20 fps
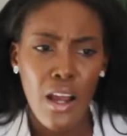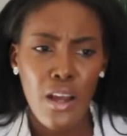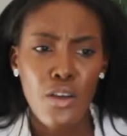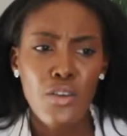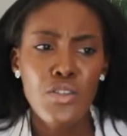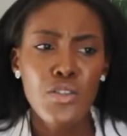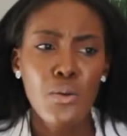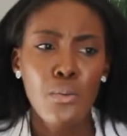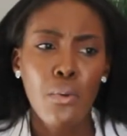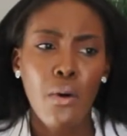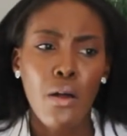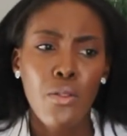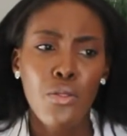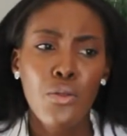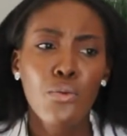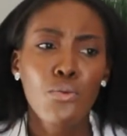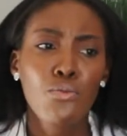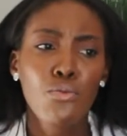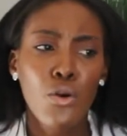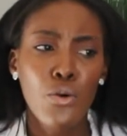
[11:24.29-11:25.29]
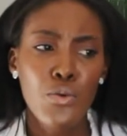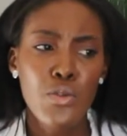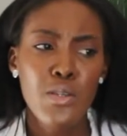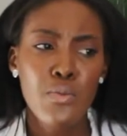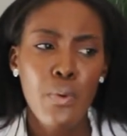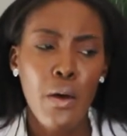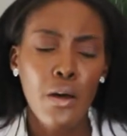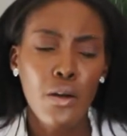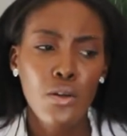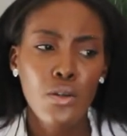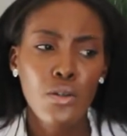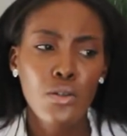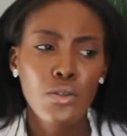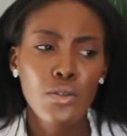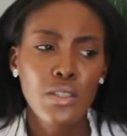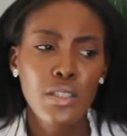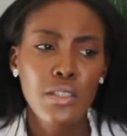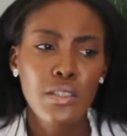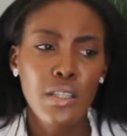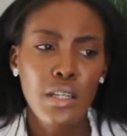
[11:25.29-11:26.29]
I also bought the rose
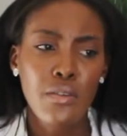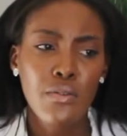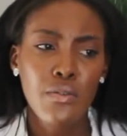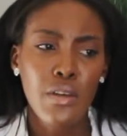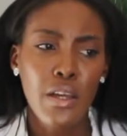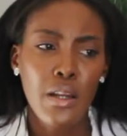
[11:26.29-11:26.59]
petals instead